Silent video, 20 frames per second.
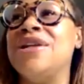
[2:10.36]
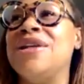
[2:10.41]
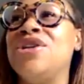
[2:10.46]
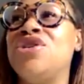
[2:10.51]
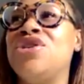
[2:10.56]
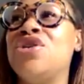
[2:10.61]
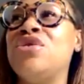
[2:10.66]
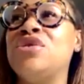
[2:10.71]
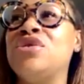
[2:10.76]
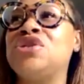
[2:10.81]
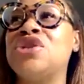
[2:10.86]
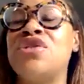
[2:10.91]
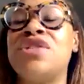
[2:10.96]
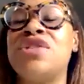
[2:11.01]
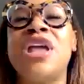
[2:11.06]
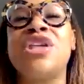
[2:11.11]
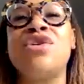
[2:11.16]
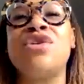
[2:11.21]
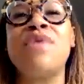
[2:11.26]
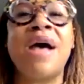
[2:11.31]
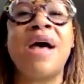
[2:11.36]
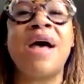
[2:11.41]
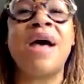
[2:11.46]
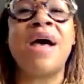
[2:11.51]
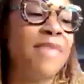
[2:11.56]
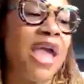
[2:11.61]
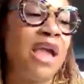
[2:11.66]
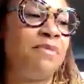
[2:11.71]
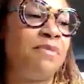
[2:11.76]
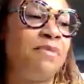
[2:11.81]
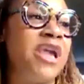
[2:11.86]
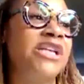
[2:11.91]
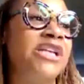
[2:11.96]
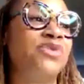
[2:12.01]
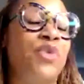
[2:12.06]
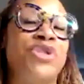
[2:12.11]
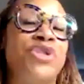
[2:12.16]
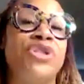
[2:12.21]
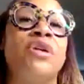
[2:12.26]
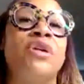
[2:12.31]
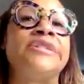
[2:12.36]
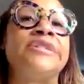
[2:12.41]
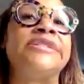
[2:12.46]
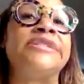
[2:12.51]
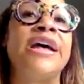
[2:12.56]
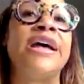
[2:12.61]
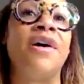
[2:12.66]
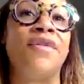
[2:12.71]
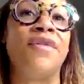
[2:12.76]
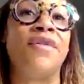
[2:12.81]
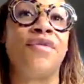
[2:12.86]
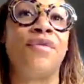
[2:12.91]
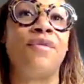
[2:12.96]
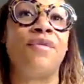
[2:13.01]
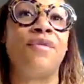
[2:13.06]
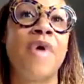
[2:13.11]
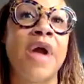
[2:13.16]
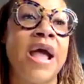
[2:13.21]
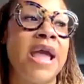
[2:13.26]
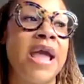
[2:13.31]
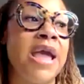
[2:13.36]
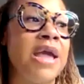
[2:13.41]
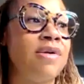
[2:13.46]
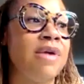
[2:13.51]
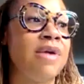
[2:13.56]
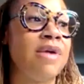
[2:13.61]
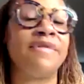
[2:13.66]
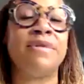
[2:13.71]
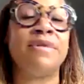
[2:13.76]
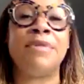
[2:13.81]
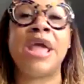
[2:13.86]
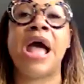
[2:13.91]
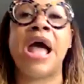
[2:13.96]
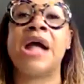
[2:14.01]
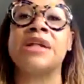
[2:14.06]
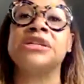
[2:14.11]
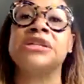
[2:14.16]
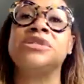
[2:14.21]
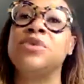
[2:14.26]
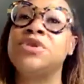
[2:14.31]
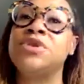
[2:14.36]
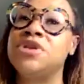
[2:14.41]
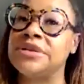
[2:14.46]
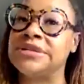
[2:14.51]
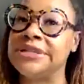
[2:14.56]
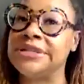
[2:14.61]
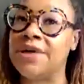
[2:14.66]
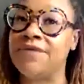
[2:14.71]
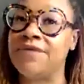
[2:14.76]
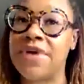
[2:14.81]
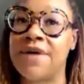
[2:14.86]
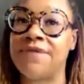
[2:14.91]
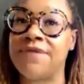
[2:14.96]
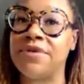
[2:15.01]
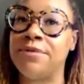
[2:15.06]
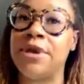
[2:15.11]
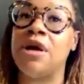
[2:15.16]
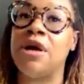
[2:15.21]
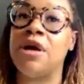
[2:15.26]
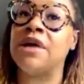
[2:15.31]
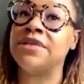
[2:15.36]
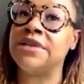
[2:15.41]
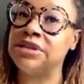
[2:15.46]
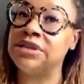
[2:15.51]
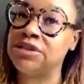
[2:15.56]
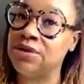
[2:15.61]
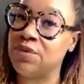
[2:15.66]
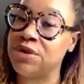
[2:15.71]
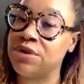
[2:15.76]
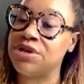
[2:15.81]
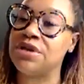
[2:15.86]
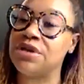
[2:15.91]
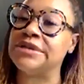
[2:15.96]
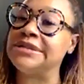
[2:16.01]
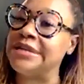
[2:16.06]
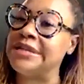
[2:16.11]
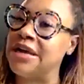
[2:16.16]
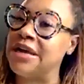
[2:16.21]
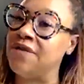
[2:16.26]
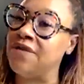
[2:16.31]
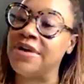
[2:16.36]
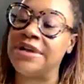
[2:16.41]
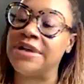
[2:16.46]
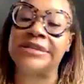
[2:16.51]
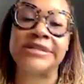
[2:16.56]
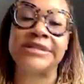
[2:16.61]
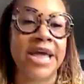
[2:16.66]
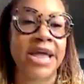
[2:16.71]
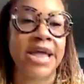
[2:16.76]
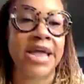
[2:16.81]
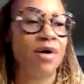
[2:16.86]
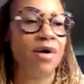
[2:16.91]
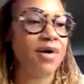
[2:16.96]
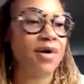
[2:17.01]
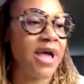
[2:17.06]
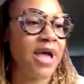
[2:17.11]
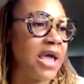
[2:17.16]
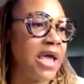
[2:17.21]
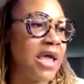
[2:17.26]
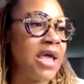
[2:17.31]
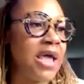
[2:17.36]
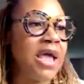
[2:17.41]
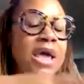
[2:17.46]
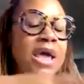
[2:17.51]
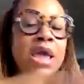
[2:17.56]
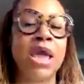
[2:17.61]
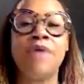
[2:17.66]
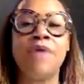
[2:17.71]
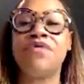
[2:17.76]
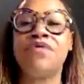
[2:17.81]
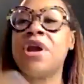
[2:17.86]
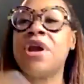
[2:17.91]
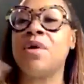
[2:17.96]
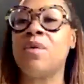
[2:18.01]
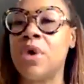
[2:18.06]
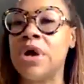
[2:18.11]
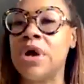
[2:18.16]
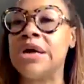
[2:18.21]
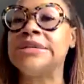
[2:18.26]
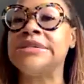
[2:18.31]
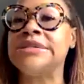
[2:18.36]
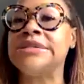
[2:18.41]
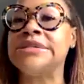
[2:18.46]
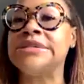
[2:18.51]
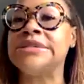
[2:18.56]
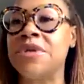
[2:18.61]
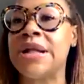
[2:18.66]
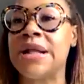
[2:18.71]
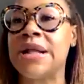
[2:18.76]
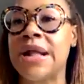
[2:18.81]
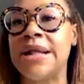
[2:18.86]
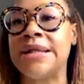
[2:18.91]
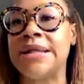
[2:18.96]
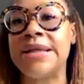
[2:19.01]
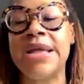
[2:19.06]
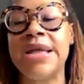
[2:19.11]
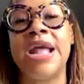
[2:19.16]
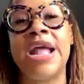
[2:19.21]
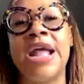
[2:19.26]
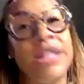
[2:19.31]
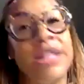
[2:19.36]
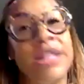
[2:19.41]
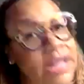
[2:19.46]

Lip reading: And so then you have to make peace with yourself, right? You have to be honest with yourself. You have to be authentic with yourself and say, okay, if there was something that I did, and